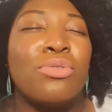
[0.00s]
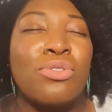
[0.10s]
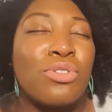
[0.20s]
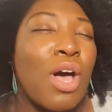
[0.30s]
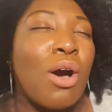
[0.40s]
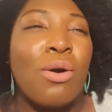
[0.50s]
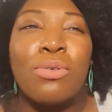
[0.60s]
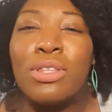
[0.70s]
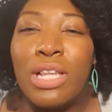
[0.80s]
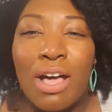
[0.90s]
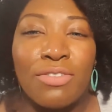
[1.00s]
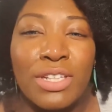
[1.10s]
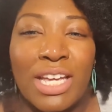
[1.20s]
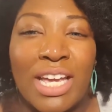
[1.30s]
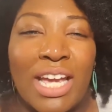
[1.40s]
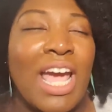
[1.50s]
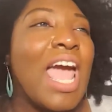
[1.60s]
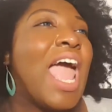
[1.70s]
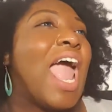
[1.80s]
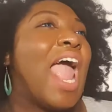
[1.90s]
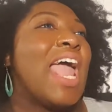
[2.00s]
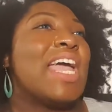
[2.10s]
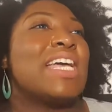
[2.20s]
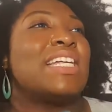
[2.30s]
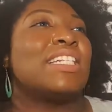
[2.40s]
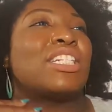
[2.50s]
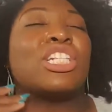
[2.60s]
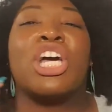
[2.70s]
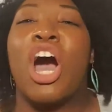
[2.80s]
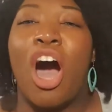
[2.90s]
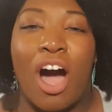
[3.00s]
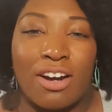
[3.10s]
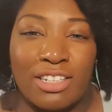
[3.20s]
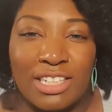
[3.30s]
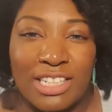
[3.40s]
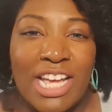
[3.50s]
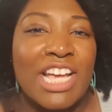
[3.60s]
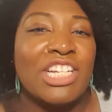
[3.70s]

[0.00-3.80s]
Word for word: so lovely is Kara.